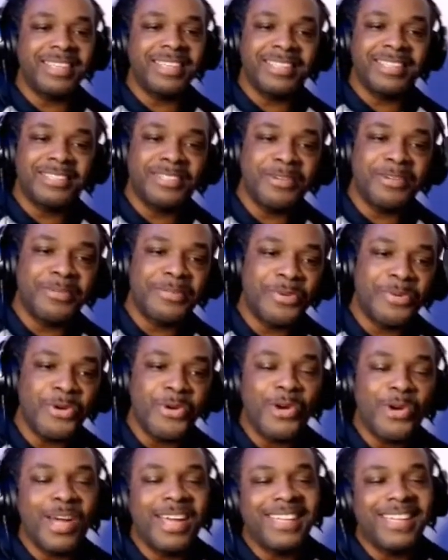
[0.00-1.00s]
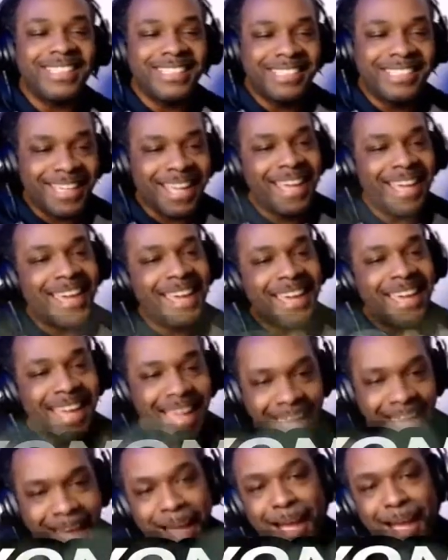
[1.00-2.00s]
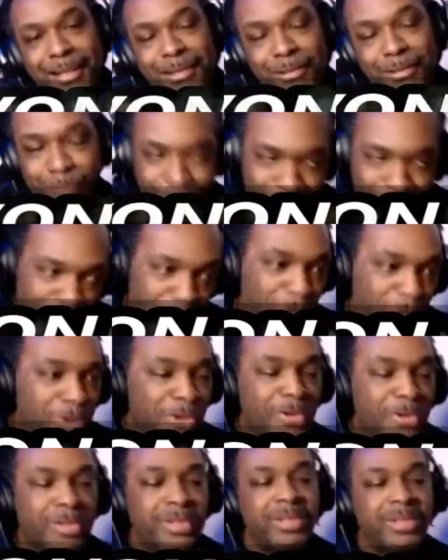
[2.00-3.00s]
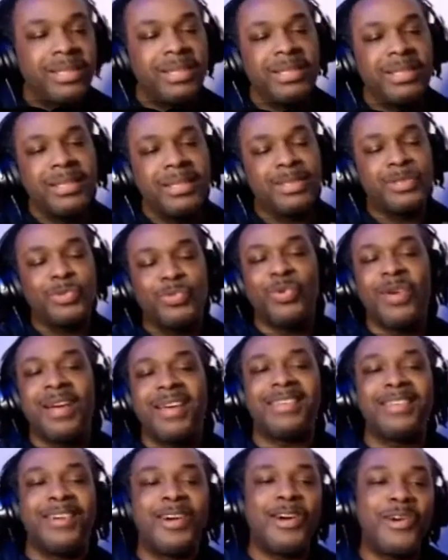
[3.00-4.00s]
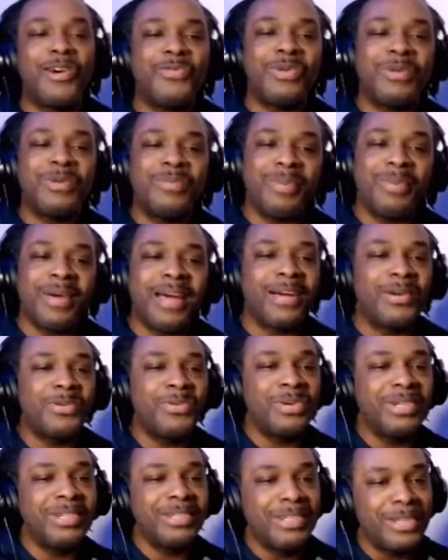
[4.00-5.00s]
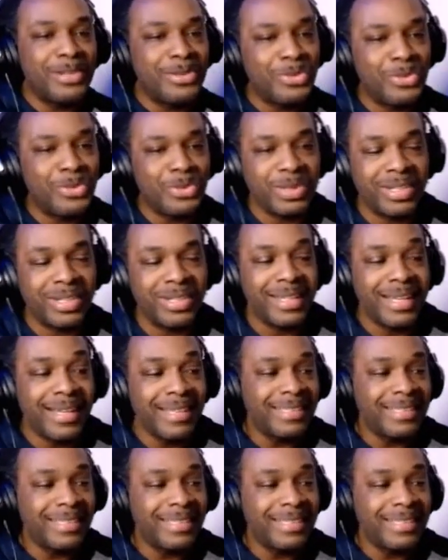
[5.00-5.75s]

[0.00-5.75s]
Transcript: It's your boy J S Vaughn, and guess what, y'all? We back with another one.